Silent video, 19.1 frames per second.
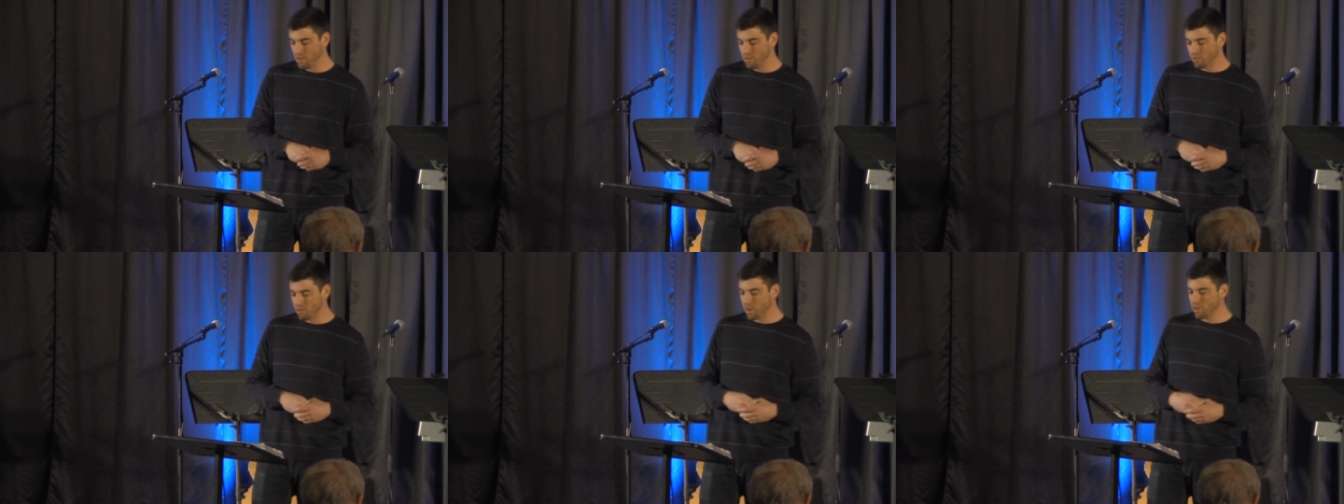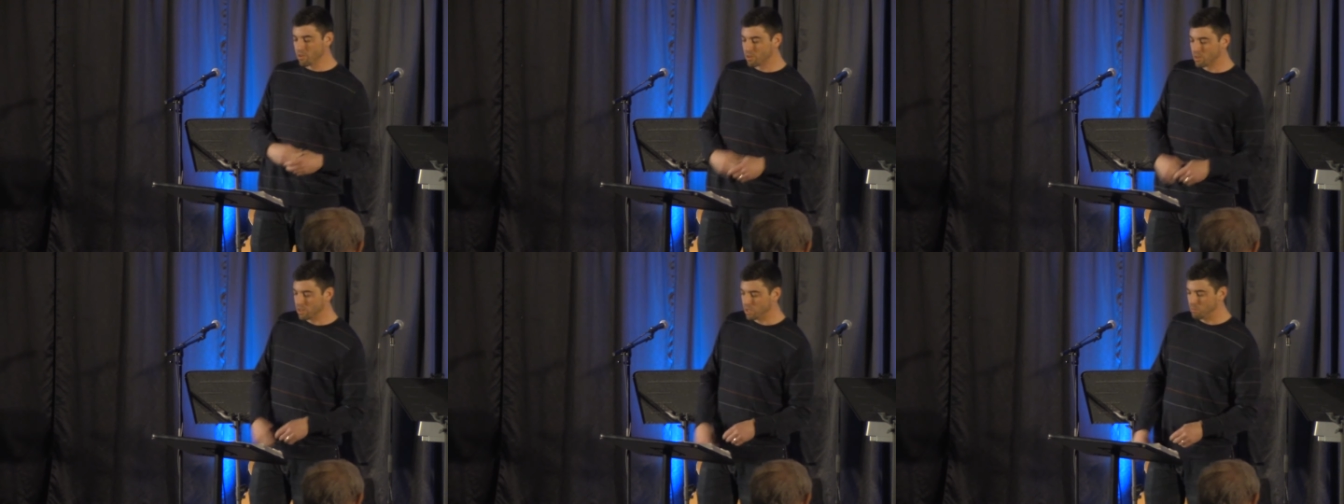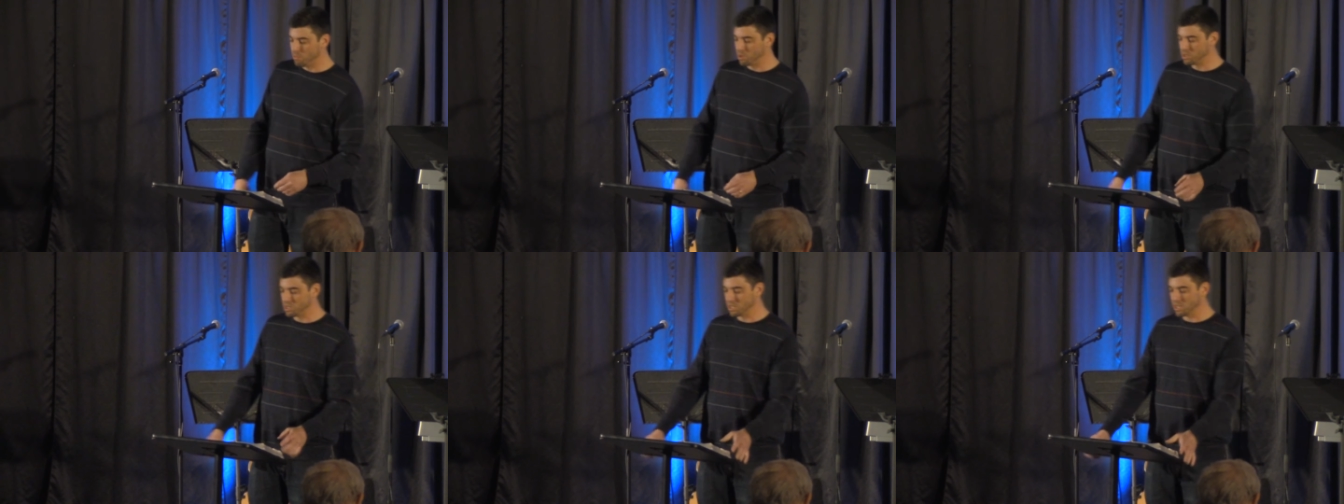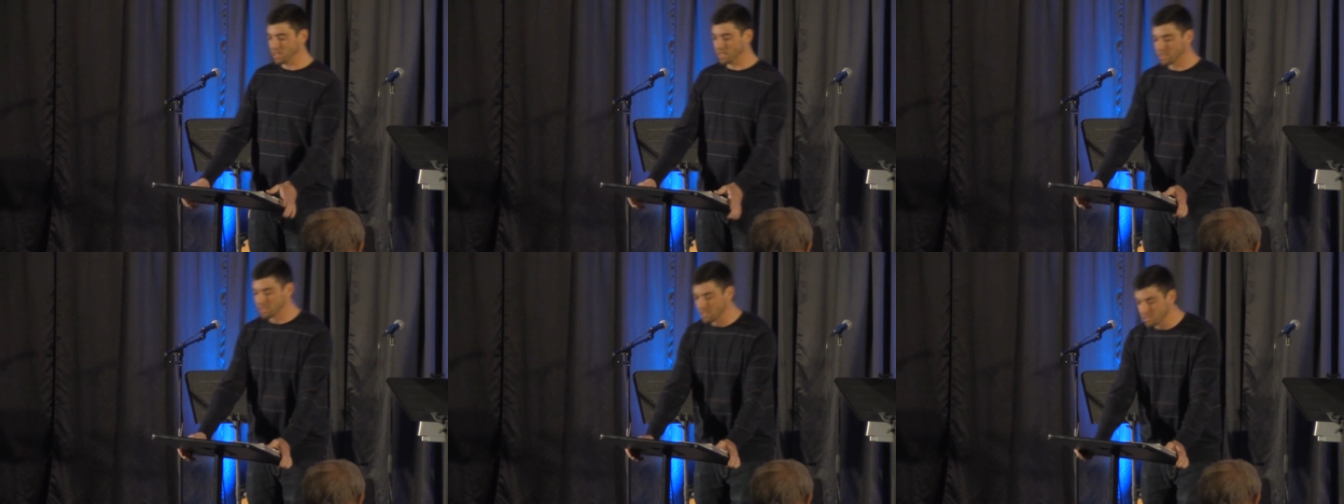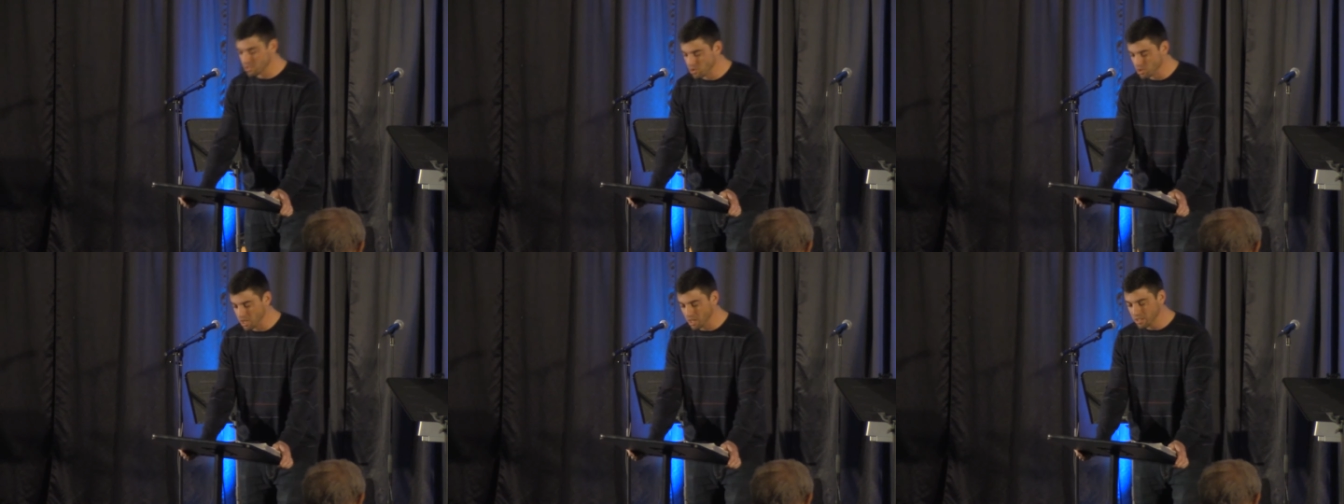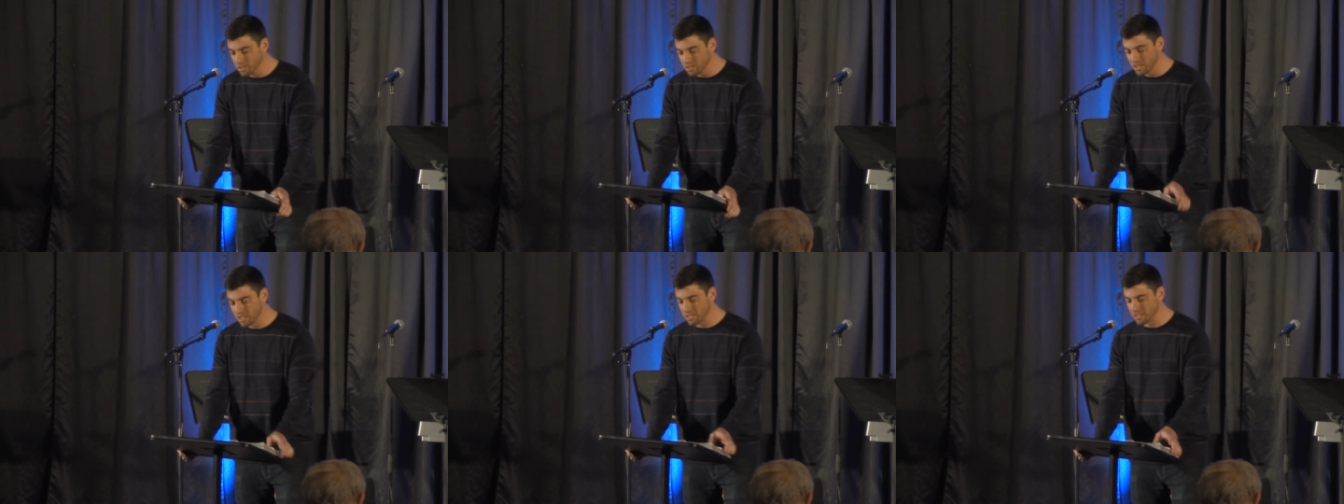Ray Ortlund puts it like this
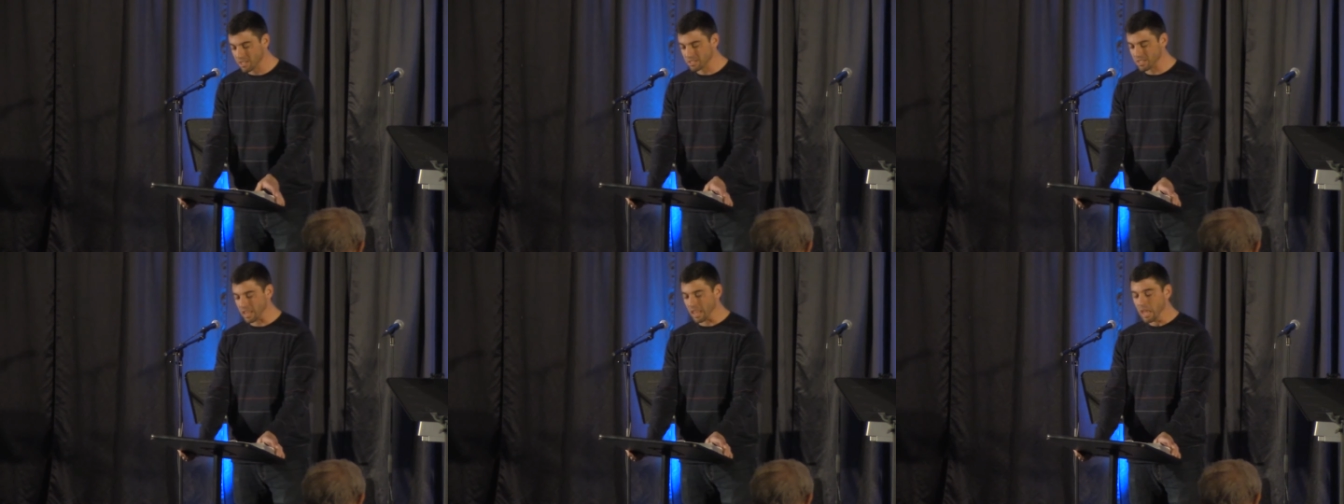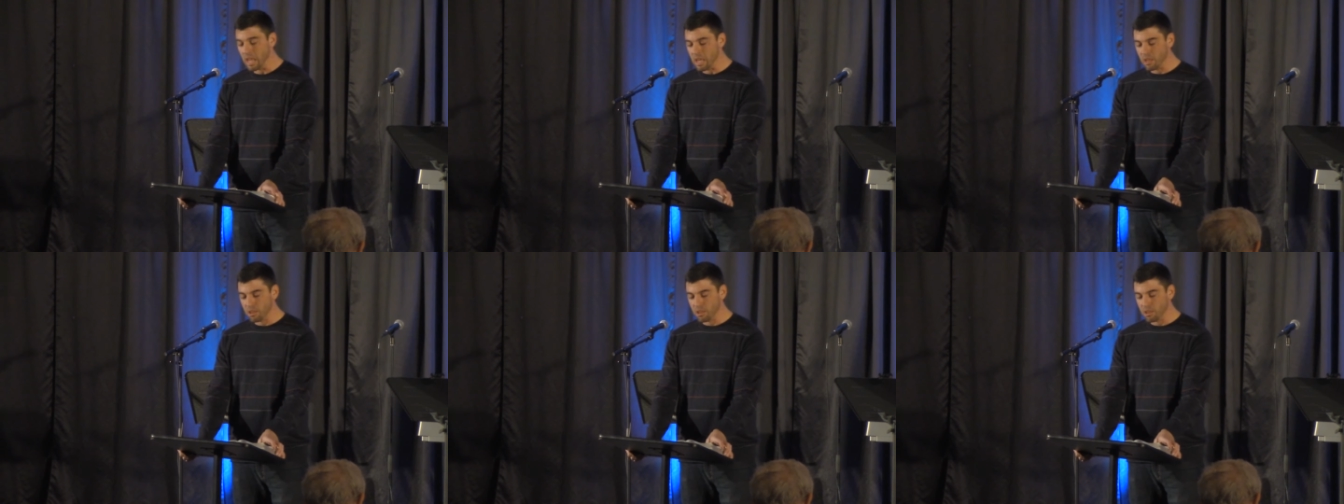Gentleness doesn't